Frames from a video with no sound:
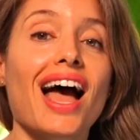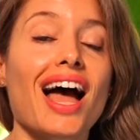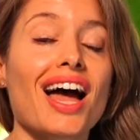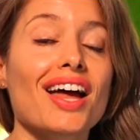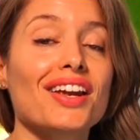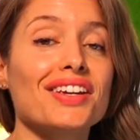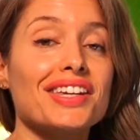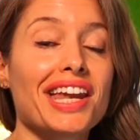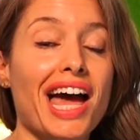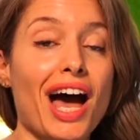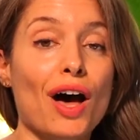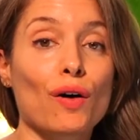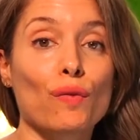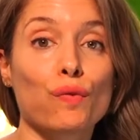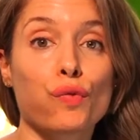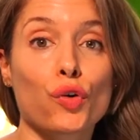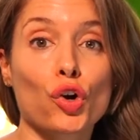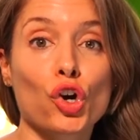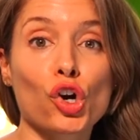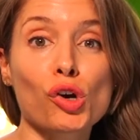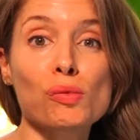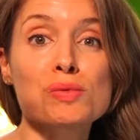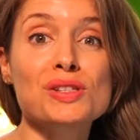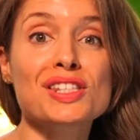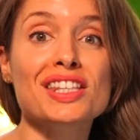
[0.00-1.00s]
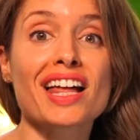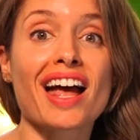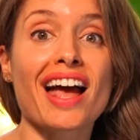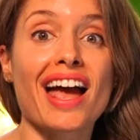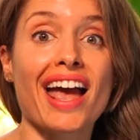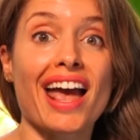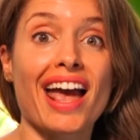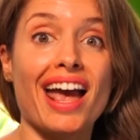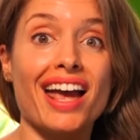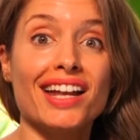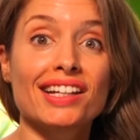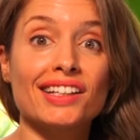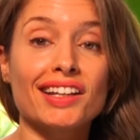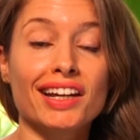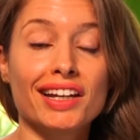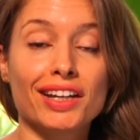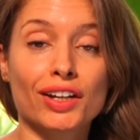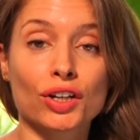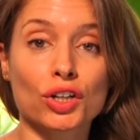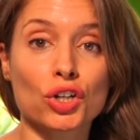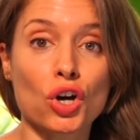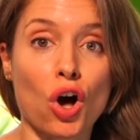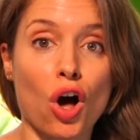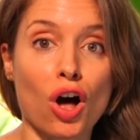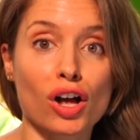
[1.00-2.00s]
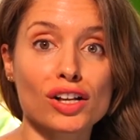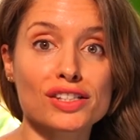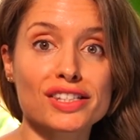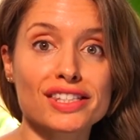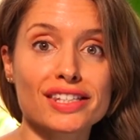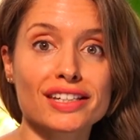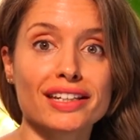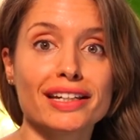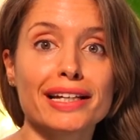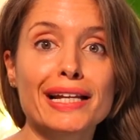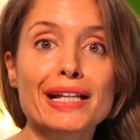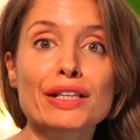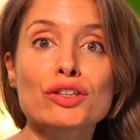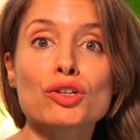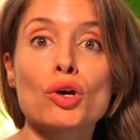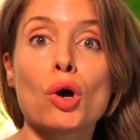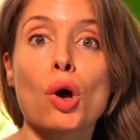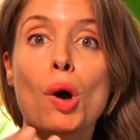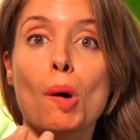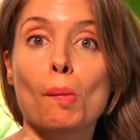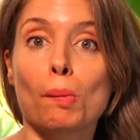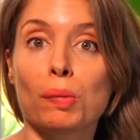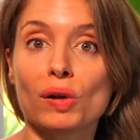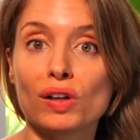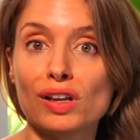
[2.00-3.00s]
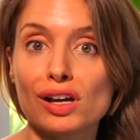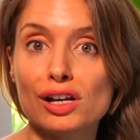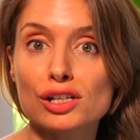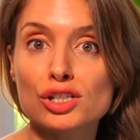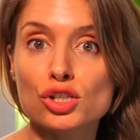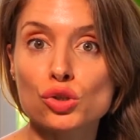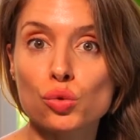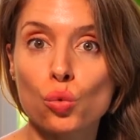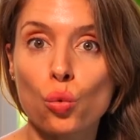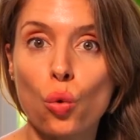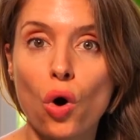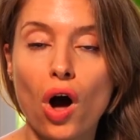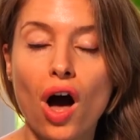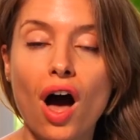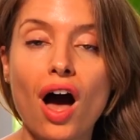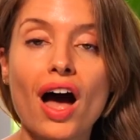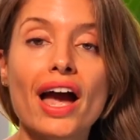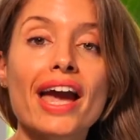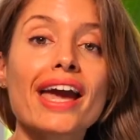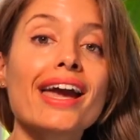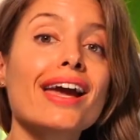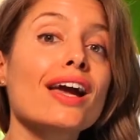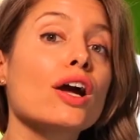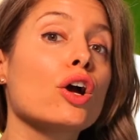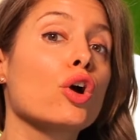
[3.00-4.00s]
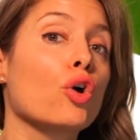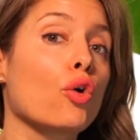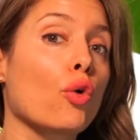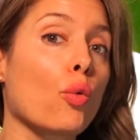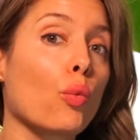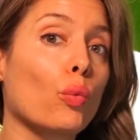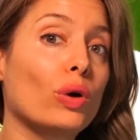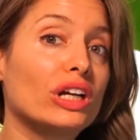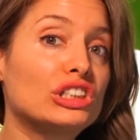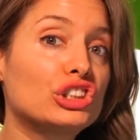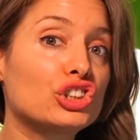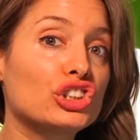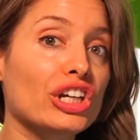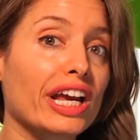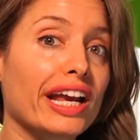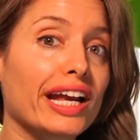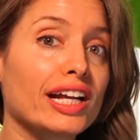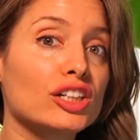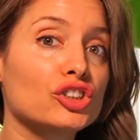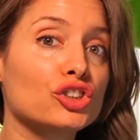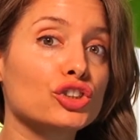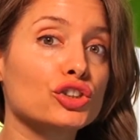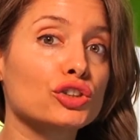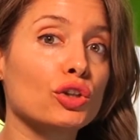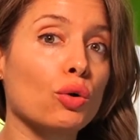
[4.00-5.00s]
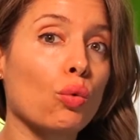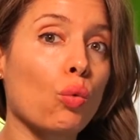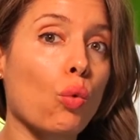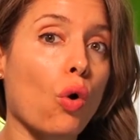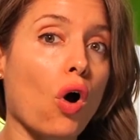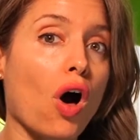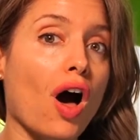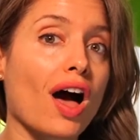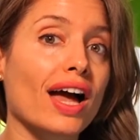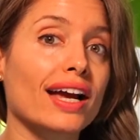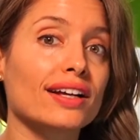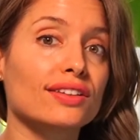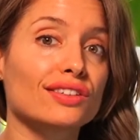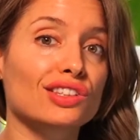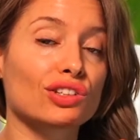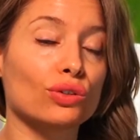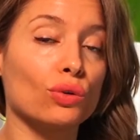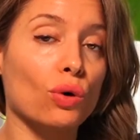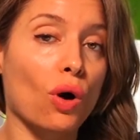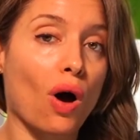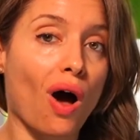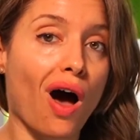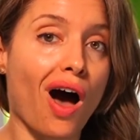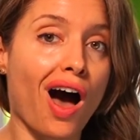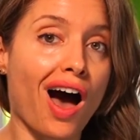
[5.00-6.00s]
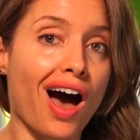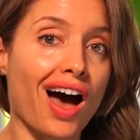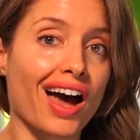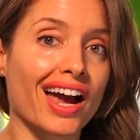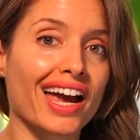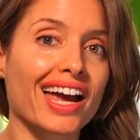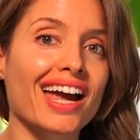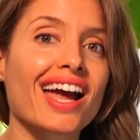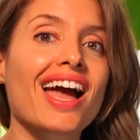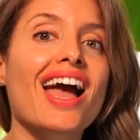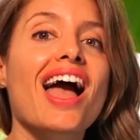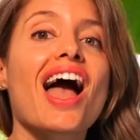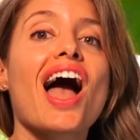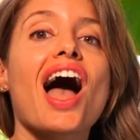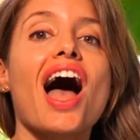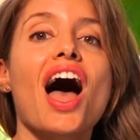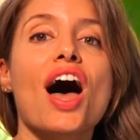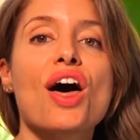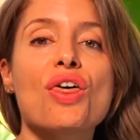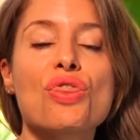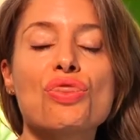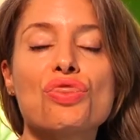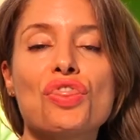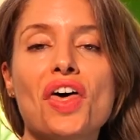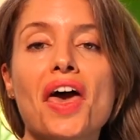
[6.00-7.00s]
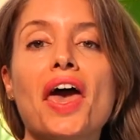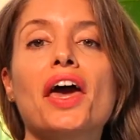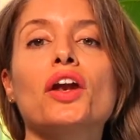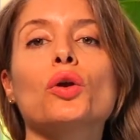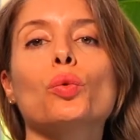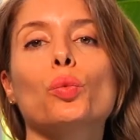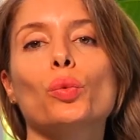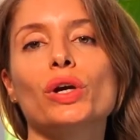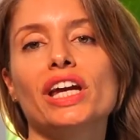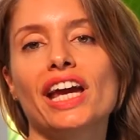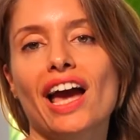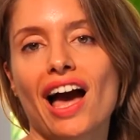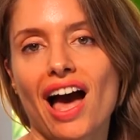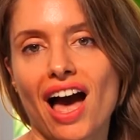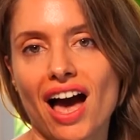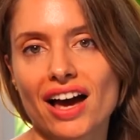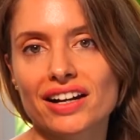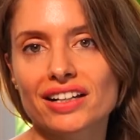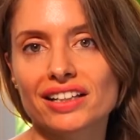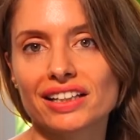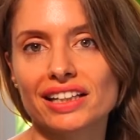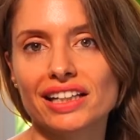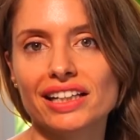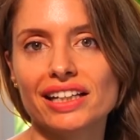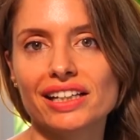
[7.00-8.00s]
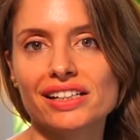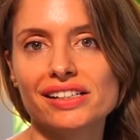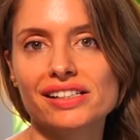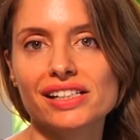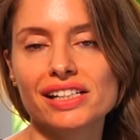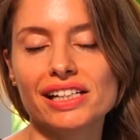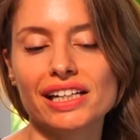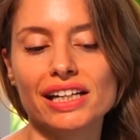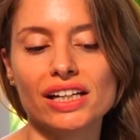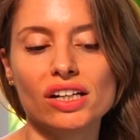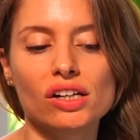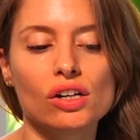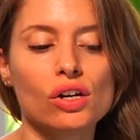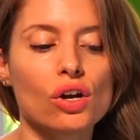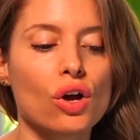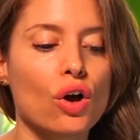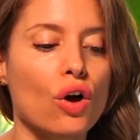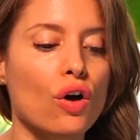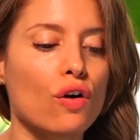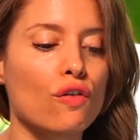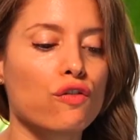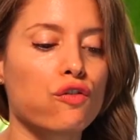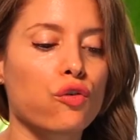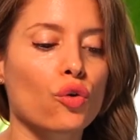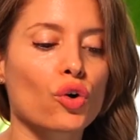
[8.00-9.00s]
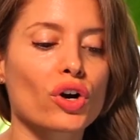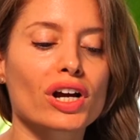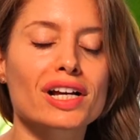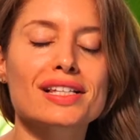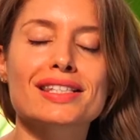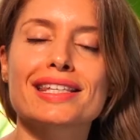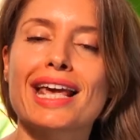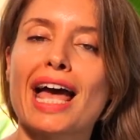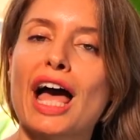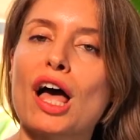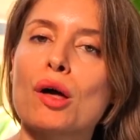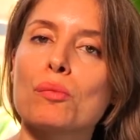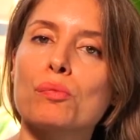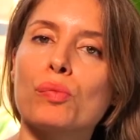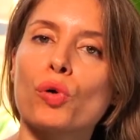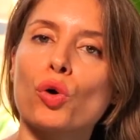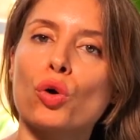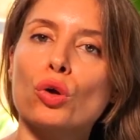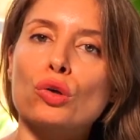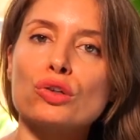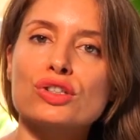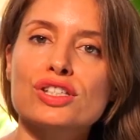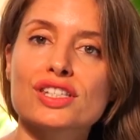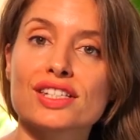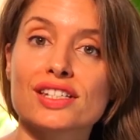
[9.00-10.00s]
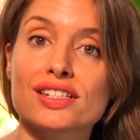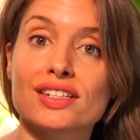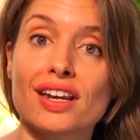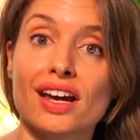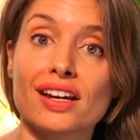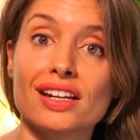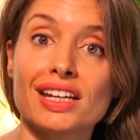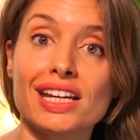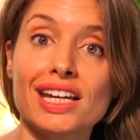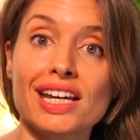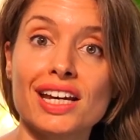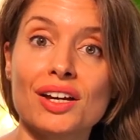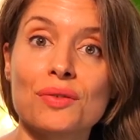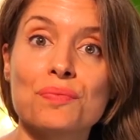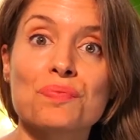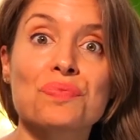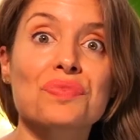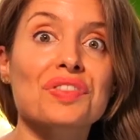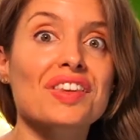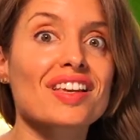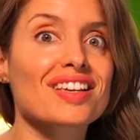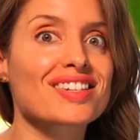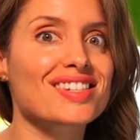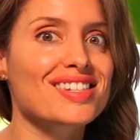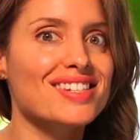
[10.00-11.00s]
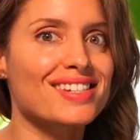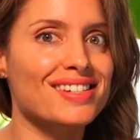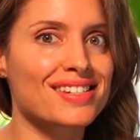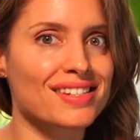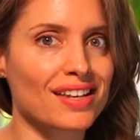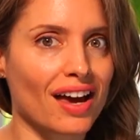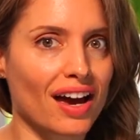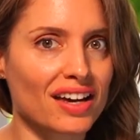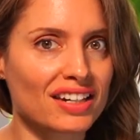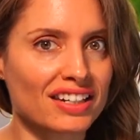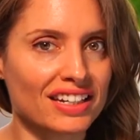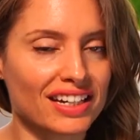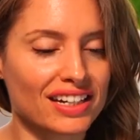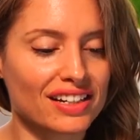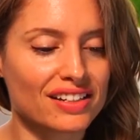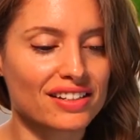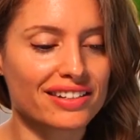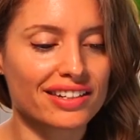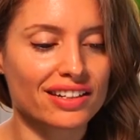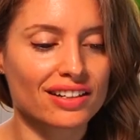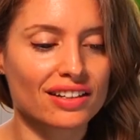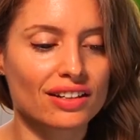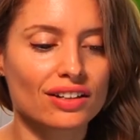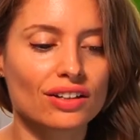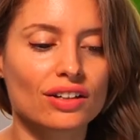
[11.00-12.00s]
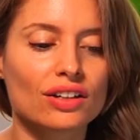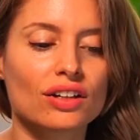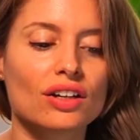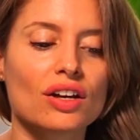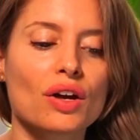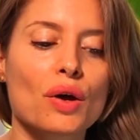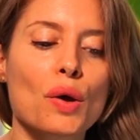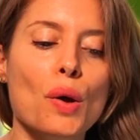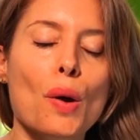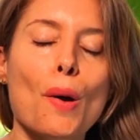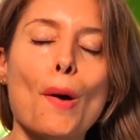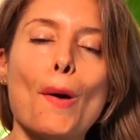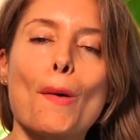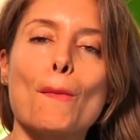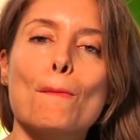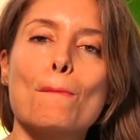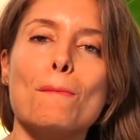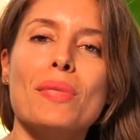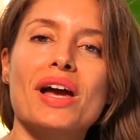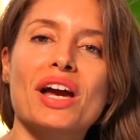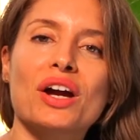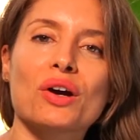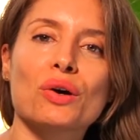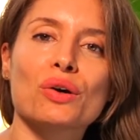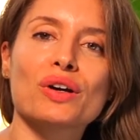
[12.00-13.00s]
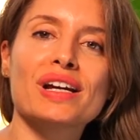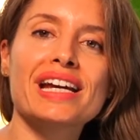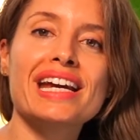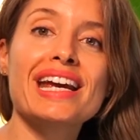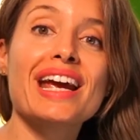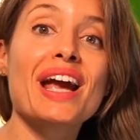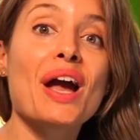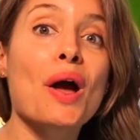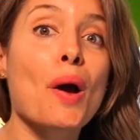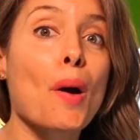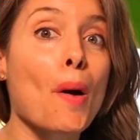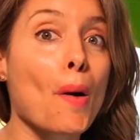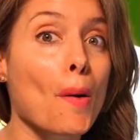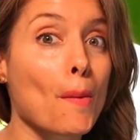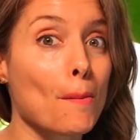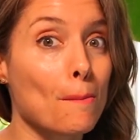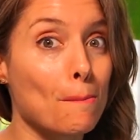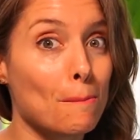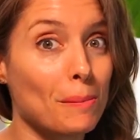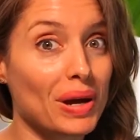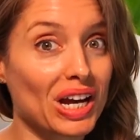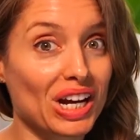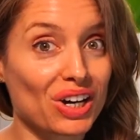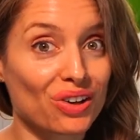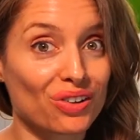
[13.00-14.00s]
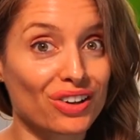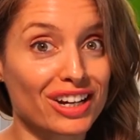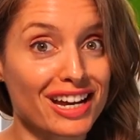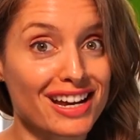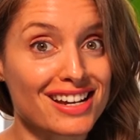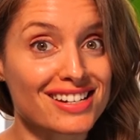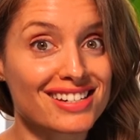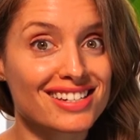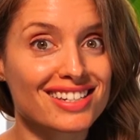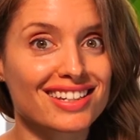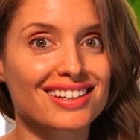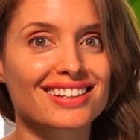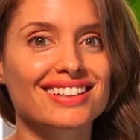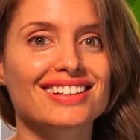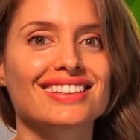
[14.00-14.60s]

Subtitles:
Now, verbs that end in a consonant plus y, we change the y to I, and then we add ed. For example, study, studied, marry, married.